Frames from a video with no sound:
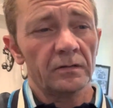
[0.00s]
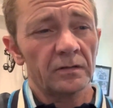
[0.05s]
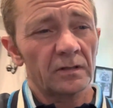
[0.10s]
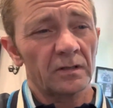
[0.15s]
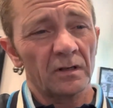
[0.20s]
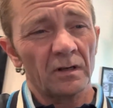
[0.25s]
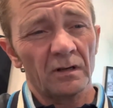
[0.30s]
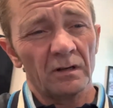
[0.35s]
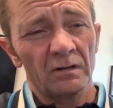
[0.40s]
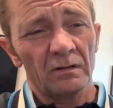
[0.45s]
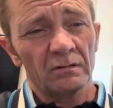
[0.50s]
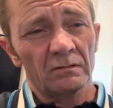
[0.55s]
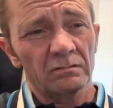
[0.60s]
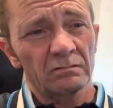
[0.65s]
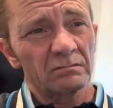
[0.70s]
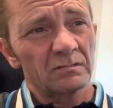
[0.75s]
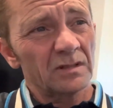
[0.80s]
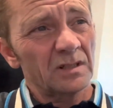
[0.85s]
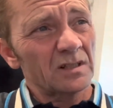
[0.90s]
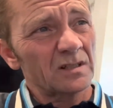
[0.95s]
So
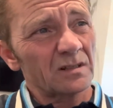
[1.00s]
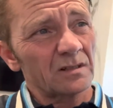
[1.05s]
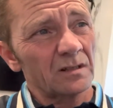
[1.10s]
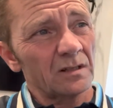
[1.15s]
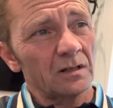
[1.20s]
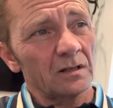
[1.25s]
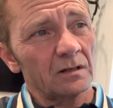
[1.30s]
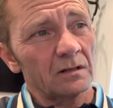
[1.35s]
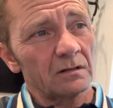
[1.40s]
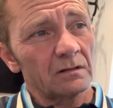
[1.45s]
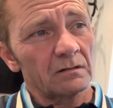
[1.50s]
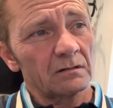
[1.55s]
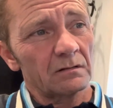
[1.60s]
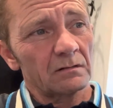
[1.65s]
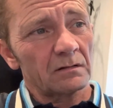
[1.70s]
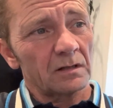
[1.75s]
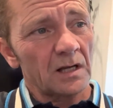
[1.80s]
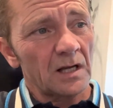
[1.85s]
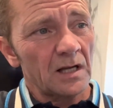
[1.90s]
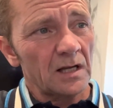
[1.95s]
this thing
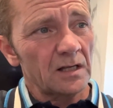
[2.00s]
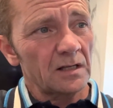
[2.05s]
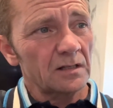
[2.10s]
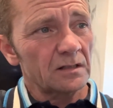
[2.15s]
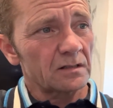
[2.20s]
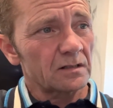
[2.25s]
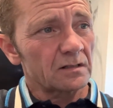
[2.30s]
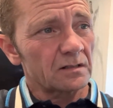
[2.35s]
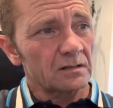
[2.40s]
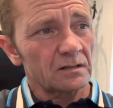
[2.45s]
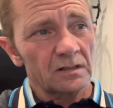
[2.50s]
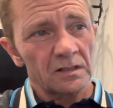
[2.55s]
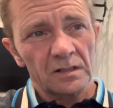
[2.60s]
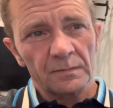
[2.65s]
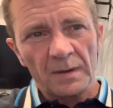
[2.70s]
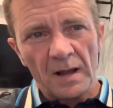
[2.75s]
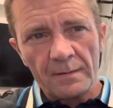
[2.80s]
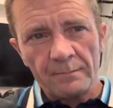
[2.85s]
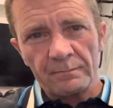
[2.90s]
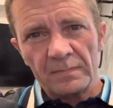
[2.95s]
it's
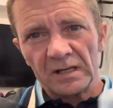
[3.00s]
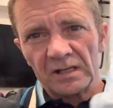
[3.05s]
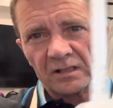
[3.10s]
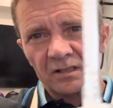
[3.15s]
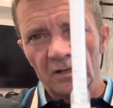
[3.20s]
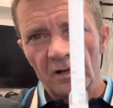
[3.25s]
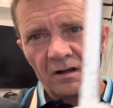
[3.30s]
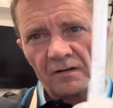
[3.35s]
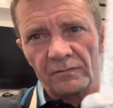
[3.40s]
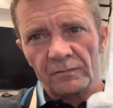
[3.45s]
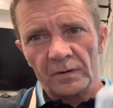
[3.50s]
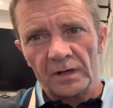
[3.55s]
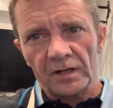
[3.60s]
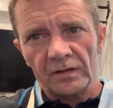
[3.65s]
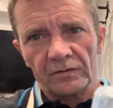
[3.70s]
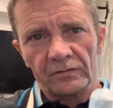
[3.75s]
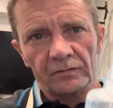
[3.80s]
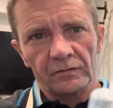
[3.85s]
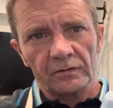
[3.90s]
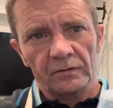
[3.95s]
about mixed halfway
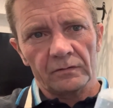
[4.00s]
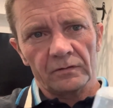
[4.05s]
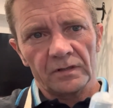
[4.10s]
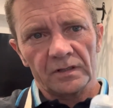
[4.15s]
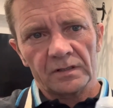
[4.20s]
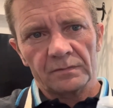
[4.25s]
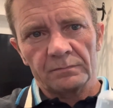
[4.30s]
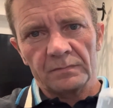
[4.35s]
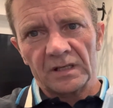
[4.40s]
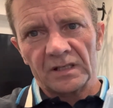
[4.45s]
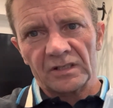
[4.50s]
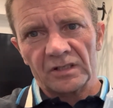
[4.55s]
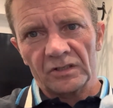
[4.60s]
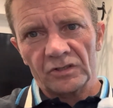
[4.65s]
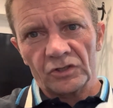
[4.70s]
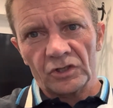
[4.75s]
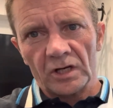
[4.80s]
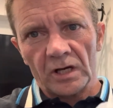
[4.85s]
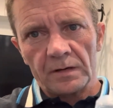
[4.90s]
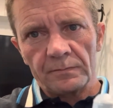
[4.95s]
through this
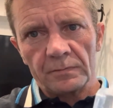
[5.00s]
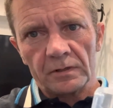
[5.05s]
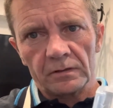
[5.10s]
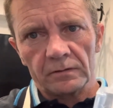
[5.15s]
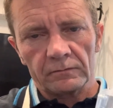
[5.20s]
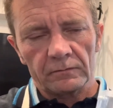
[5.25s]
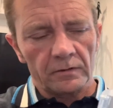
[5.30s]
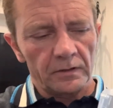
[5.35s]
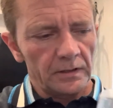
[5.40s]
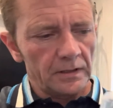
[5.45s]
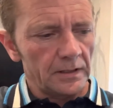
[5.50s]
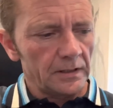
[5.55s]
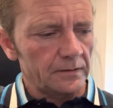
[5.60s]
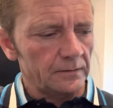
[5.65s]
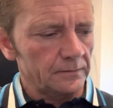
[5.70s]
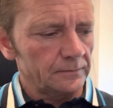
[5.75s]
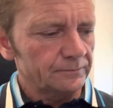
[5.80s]
mixing chamber right now.